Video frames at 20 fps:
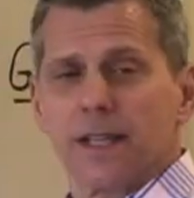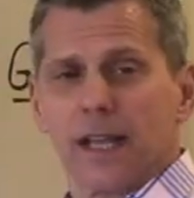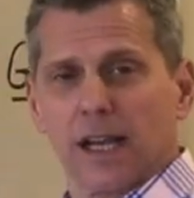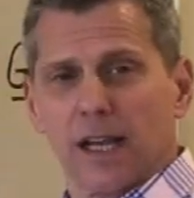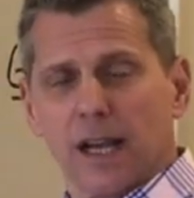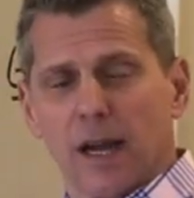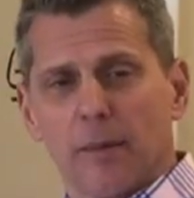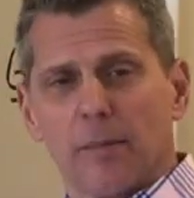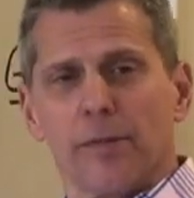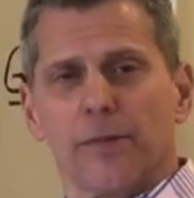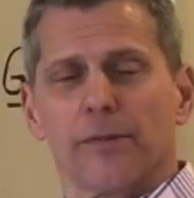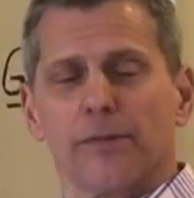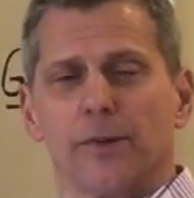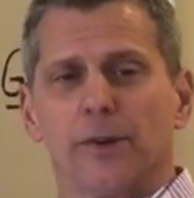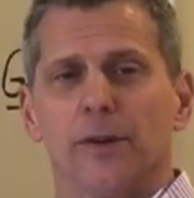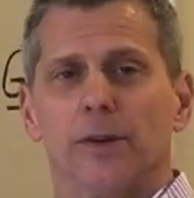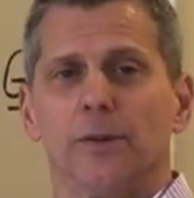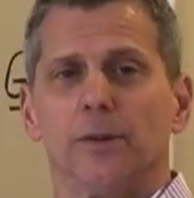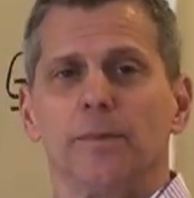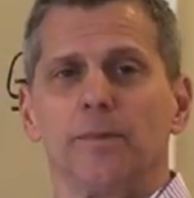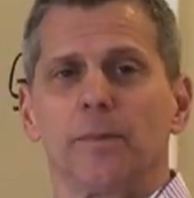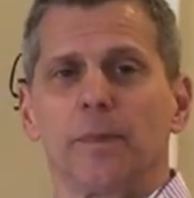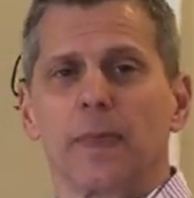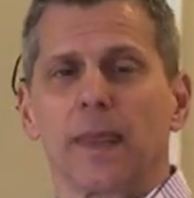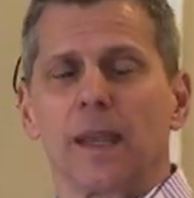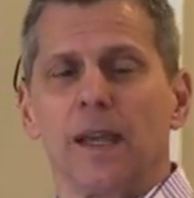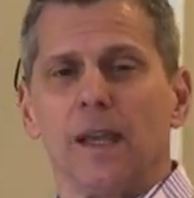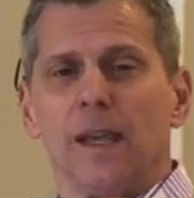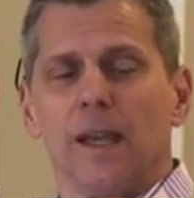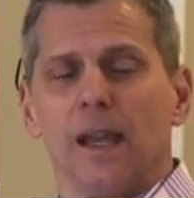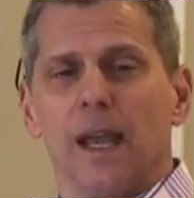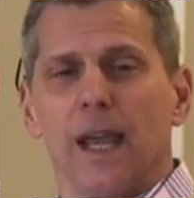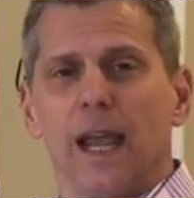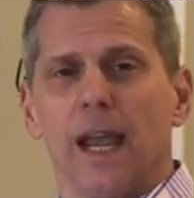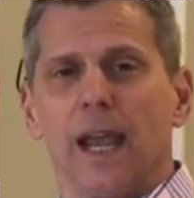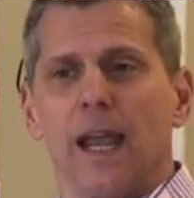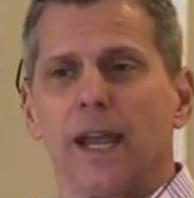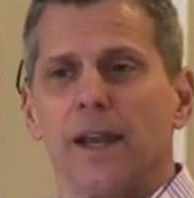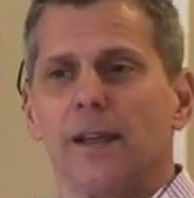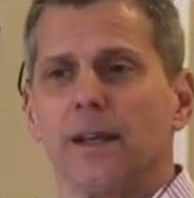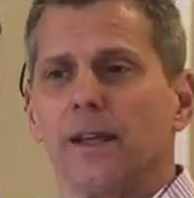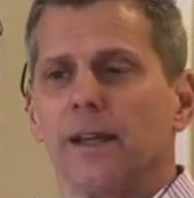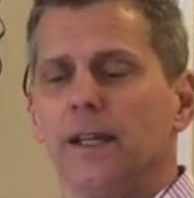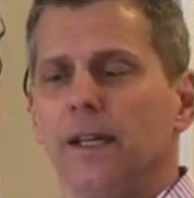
that come through, and